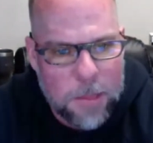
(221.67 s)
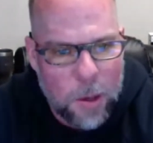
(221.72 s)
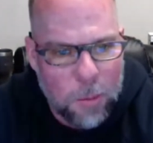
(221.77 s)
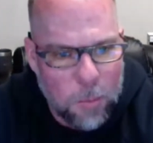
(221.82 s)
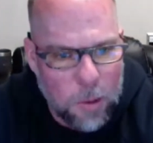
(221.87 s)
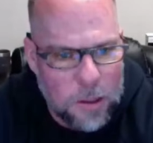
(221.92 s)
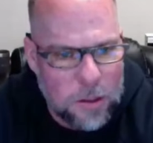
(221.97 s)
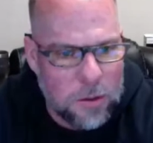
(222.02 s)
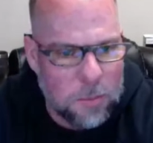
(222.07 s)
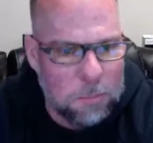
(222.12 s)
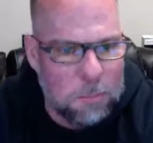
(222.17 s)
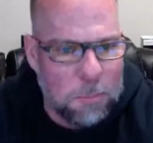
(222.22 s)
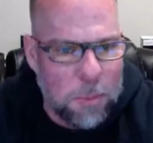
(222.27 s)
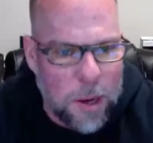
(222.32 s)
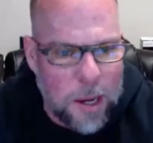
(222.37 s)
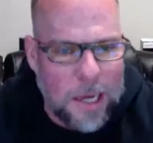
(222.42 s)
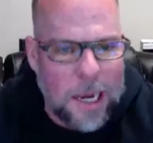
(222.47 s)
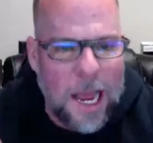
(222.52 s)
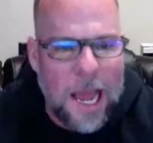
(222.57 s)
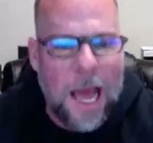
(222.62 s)

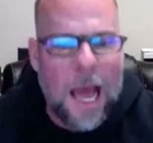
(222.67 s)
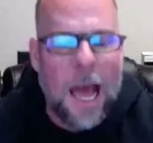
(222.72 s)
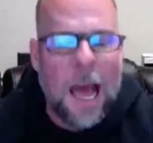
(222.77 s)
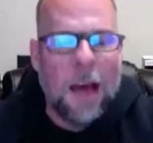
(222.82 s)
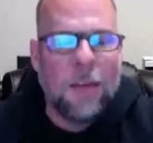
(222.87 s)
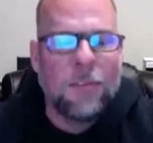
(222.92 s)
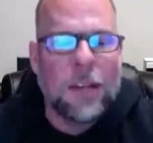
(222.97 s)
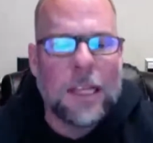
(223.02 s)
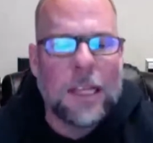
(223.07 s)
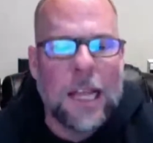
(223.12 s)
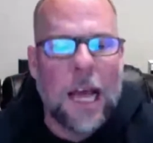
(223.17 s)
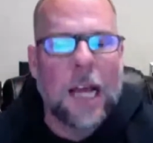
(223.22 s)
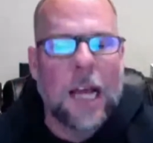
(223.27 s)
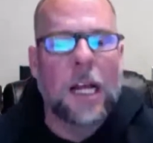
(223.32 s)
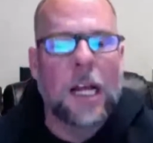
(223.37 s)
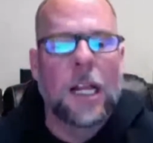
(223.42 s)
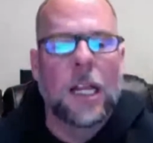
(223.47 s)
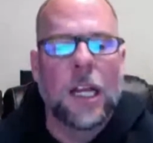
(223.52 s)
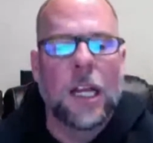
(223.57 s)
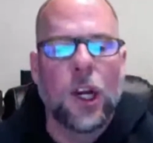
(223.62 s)
But having
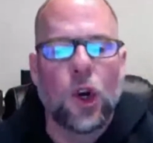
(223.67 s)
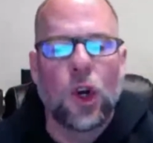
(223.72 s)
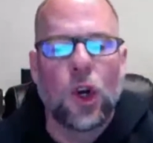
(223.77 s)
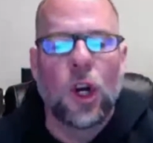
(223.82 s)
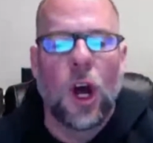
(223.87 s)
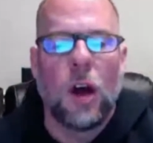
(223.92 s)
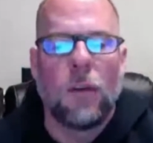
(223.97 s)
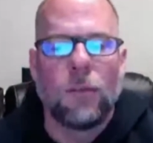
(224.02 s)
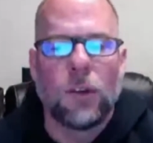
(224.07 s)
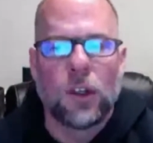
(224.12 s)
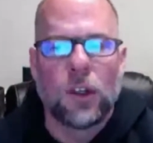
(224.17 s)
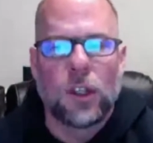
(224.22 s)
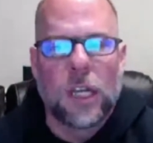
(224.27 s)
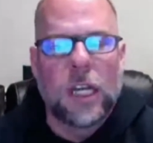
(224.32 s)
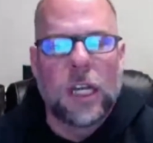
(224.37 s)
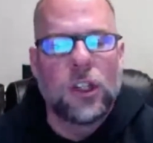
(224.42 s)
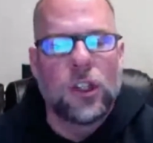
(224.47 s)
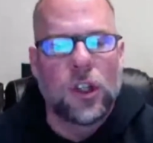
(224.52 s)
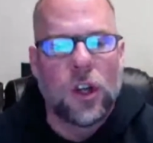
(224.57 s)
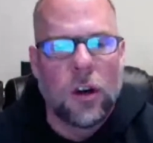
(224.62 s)
that clear
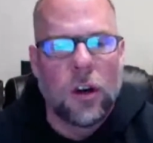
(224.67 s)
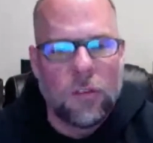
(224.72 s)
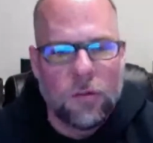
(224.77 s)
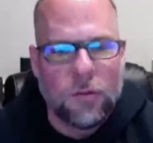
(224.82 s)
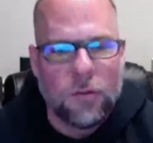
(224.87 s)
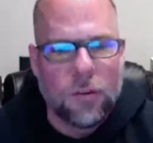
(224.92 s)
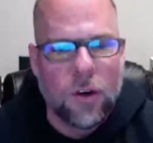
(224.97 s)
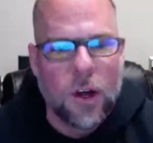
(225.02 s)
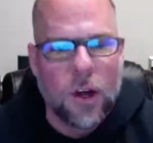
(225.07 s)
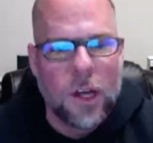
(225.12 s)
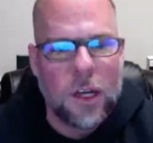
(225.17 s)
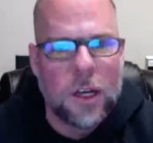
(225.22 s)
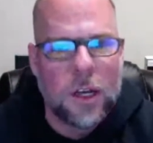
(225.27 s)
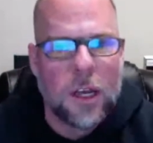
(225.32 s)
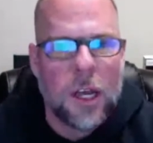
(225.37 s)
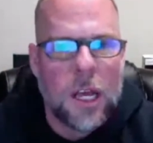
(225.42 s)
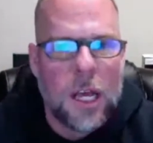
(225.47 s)
conversation up front